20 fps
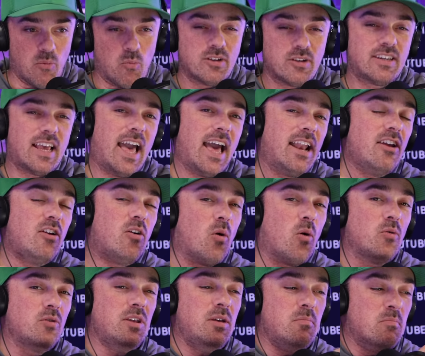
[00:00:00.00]
what's added
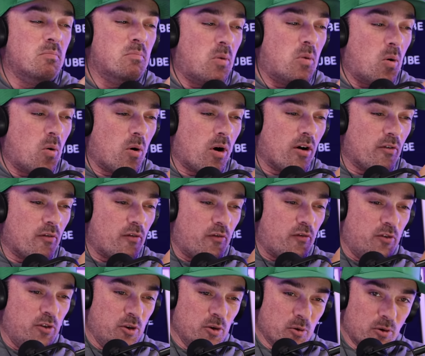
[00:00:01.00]
only more
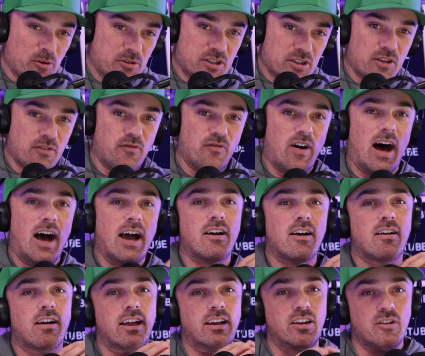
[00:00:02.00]
fuel to the fire
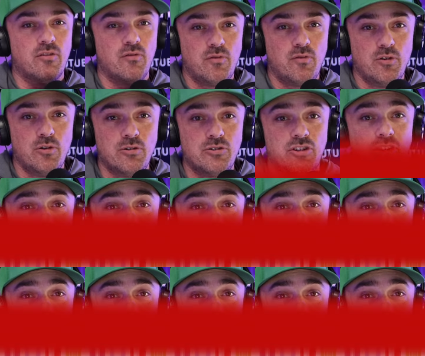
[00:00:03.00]
and confusion